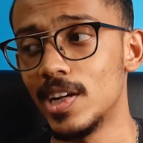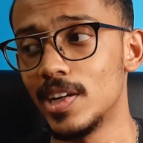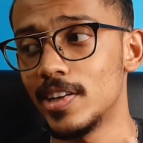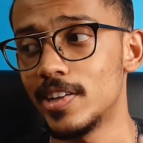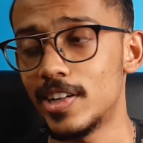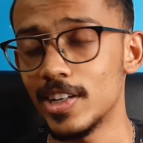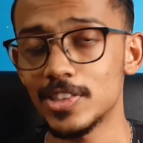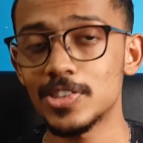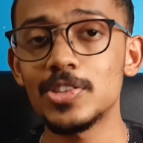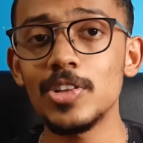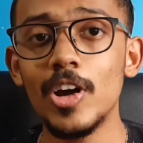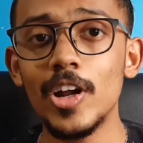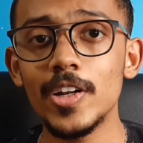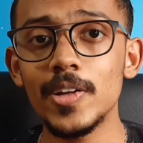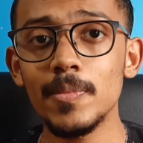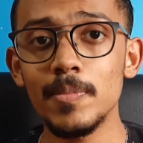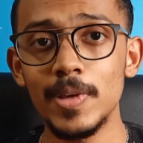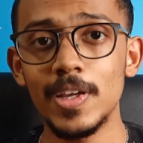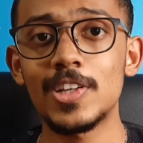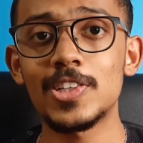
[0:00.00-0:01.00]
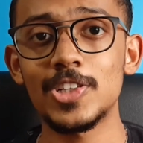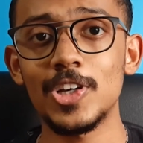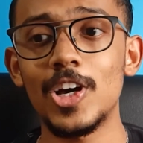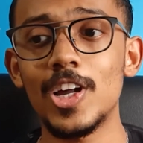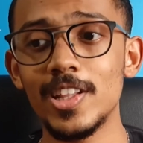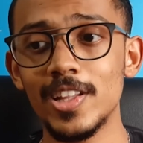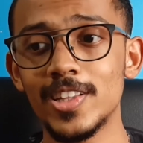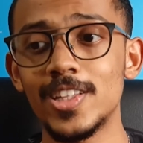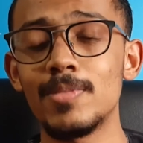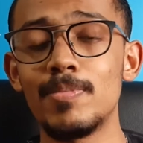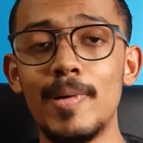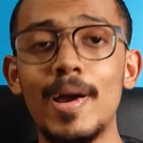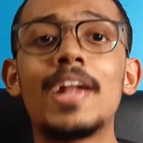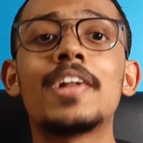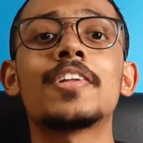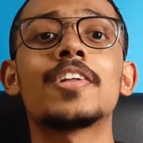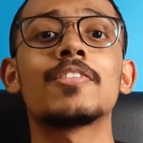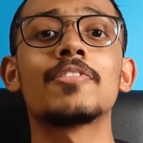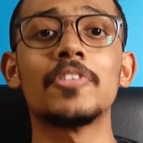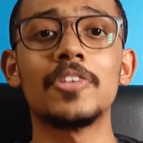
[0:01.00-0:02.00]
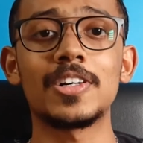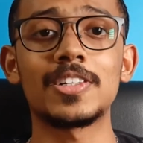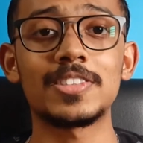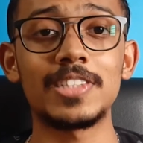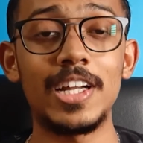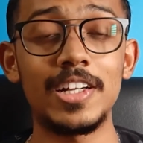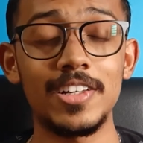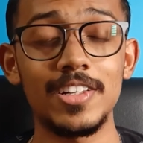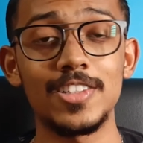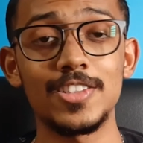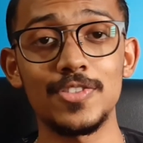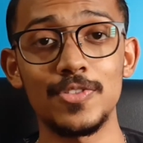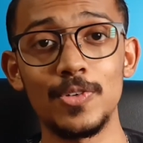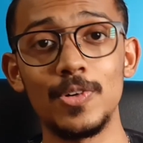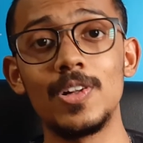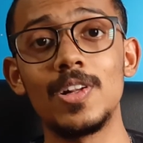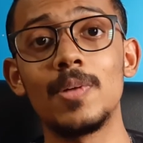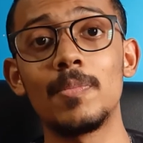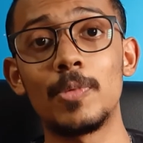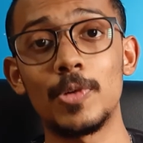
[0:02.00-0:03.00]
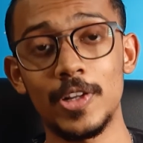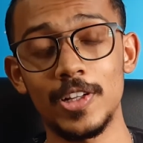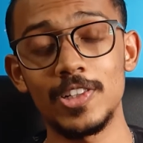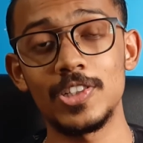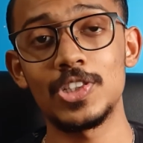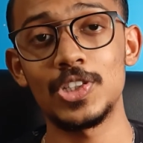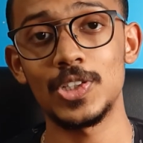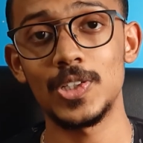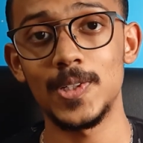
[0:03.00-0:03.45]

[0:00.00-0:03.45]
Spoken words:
does not make sure that the battery works at its full potential.